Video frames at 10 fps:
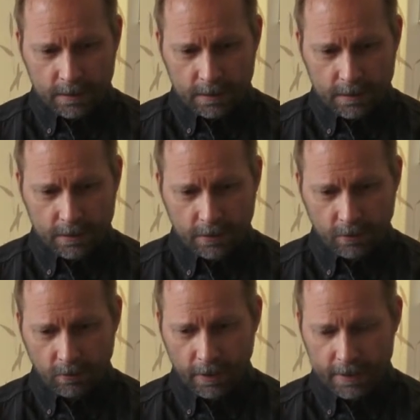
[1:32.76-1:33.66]

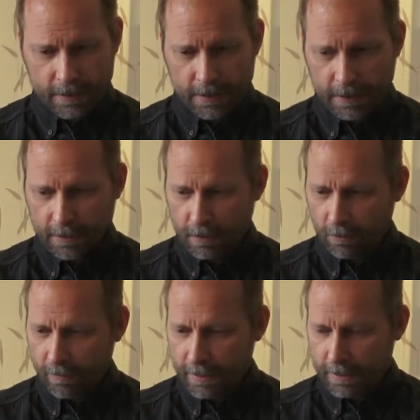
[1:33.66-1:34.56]
So let's see
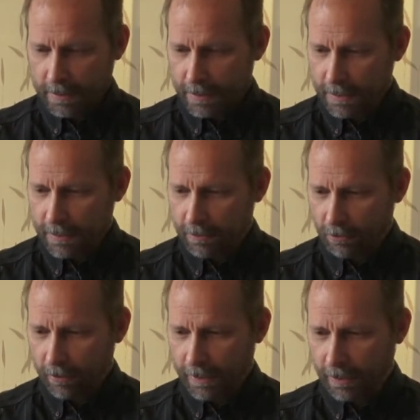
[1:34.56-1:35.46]
how this is
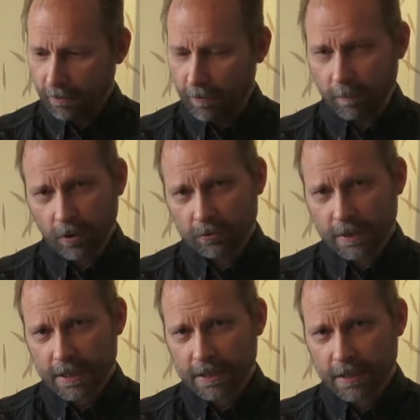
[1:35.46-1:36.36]
going now. The boat
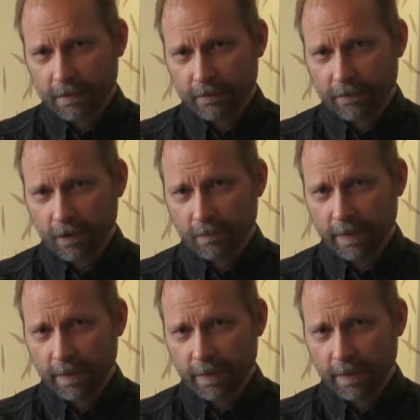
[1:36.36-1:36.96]
has from